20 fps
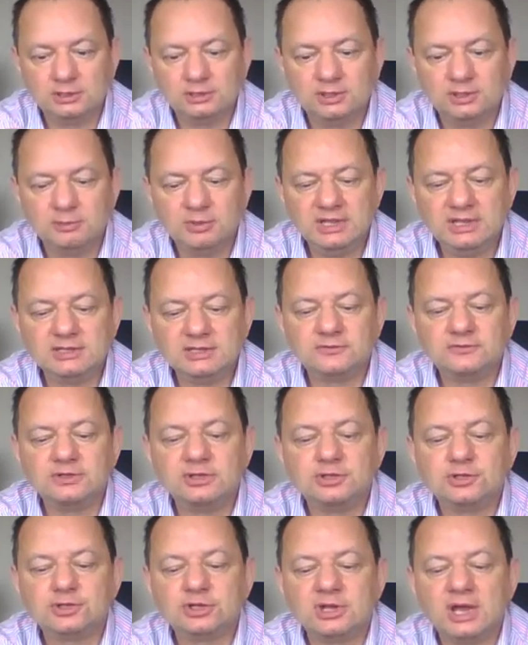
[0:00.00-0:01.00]
The main
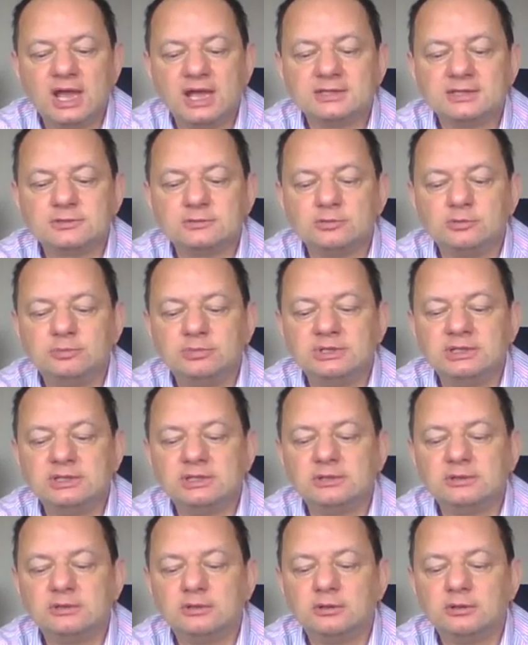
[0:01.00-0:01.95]
switch has to be